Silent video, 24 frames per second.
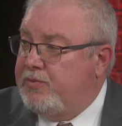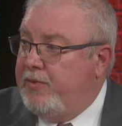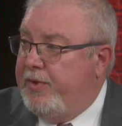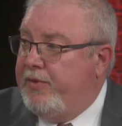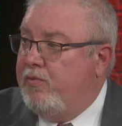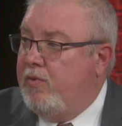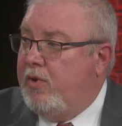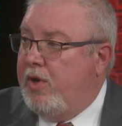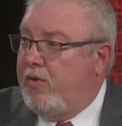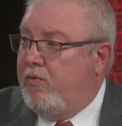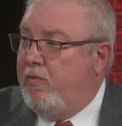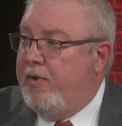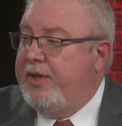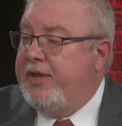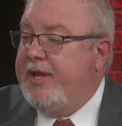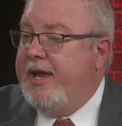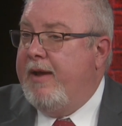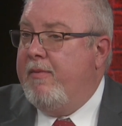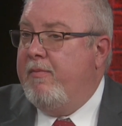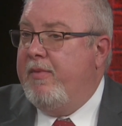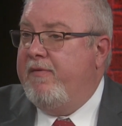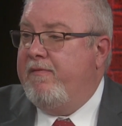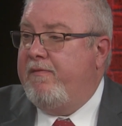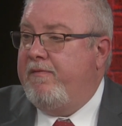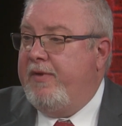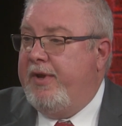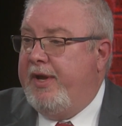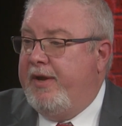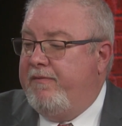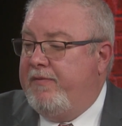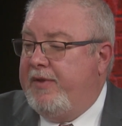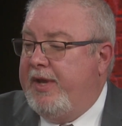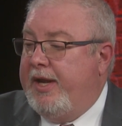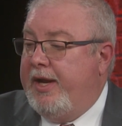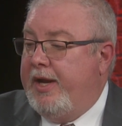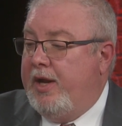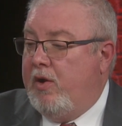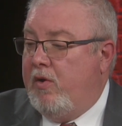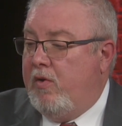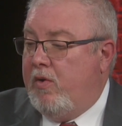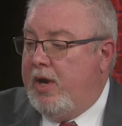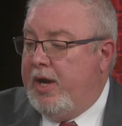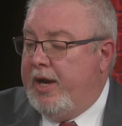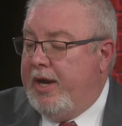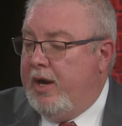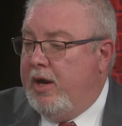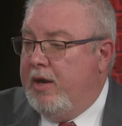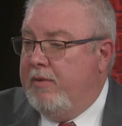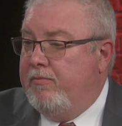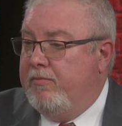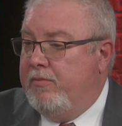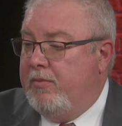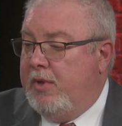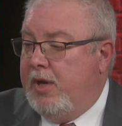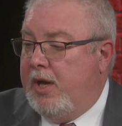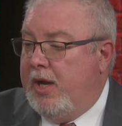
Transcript: We'd work with them if they can go on our